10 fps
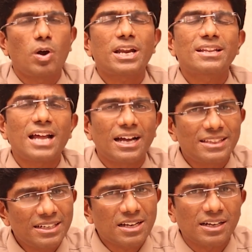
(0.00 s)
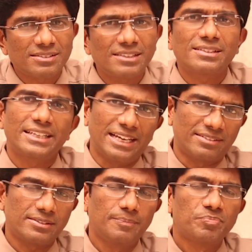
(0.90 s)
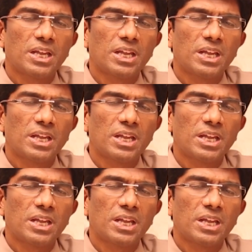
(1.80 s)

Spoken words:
What are the other causes? Yes.